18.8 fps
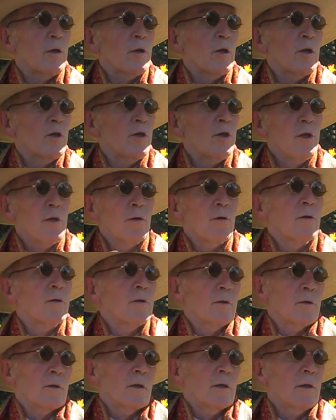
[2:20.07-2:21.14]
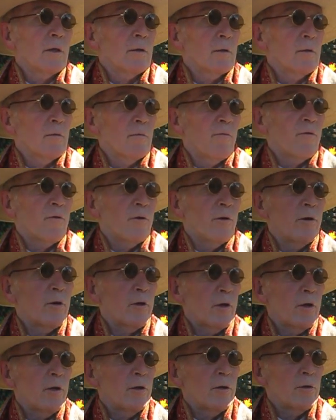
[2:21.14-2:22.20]
continuing this thing for 30
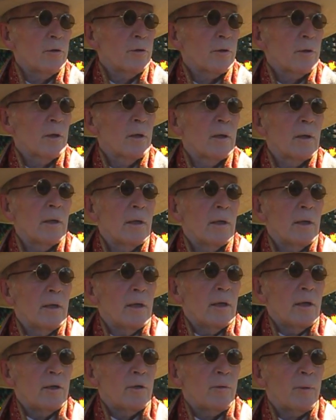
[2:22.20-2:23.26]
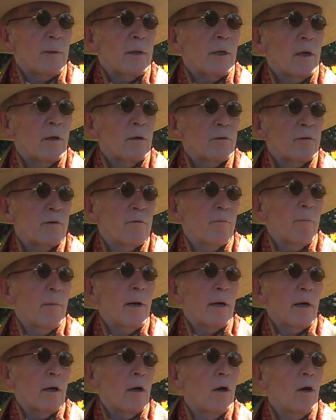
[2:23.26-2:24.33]
years is because of
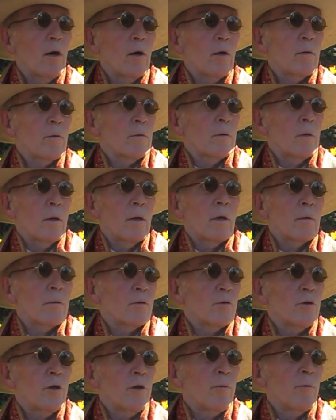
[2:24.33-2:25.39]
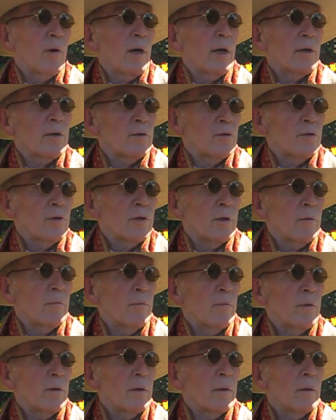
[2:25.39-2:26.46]
my long-term relationship
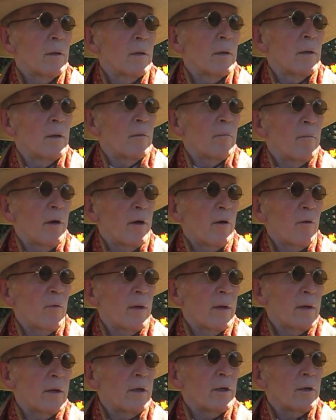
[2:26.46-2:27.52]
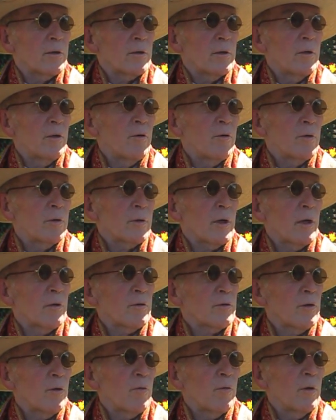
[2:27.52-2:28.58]
with Mary Wayne Dixon, who was
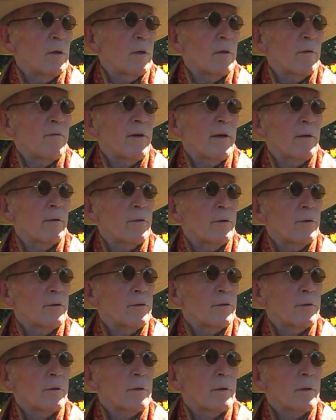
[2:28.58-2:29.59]
also one of the founders.